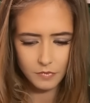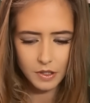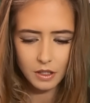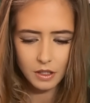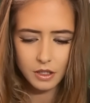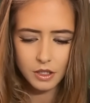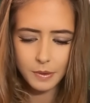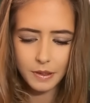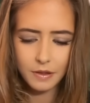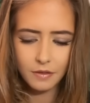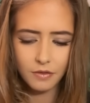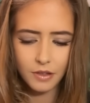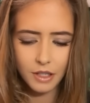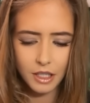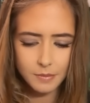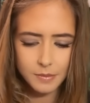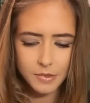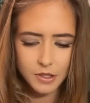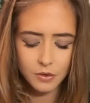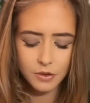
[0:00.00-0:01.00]
Twin
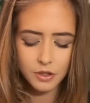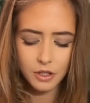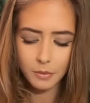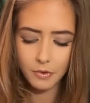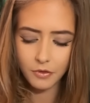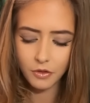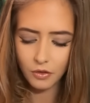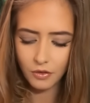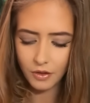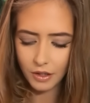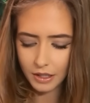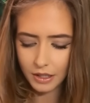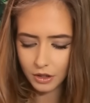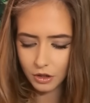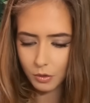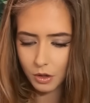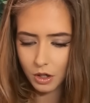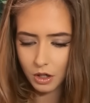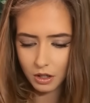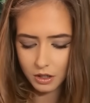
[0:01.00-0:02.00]
flame, so some of you feel like you
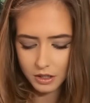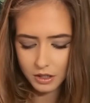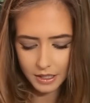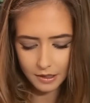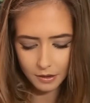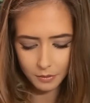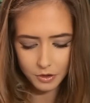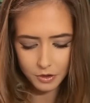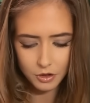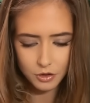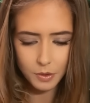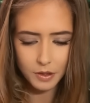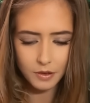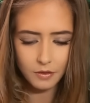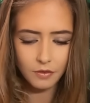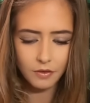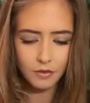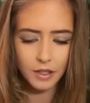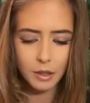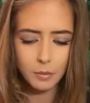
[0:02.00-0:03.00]
are dealing with a twin
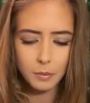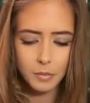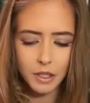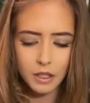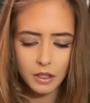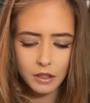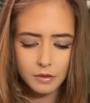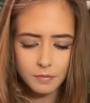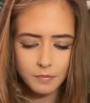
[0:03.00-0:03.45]
flame here.